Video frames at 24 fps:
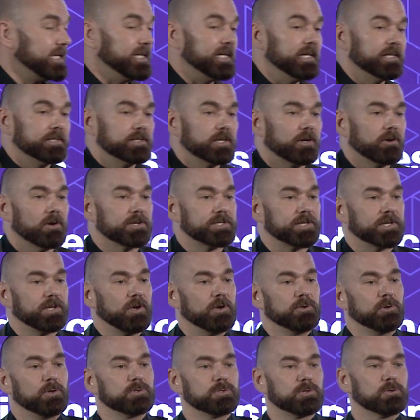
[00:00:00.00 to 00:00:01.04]
the
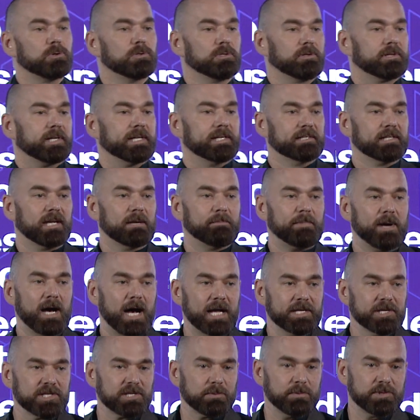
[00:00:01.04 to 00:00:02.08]
Grossegono Jewelry, a
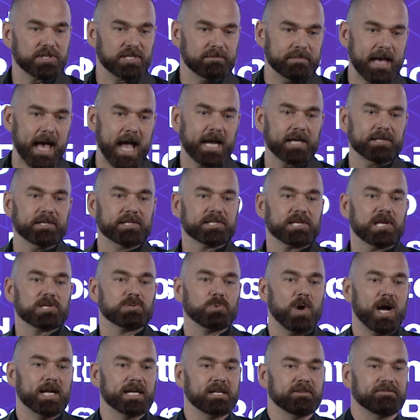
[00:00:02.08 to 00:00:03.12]
partnership with Damac and the
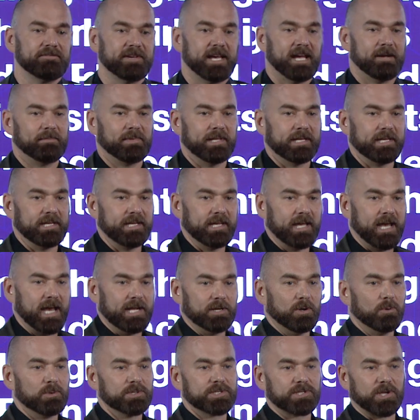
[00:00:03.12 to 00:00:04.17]
Sajwani family, and
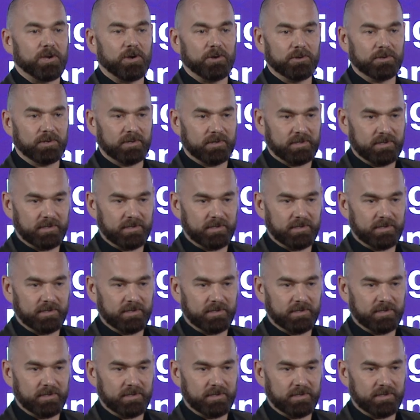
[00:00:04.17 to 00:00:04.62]
also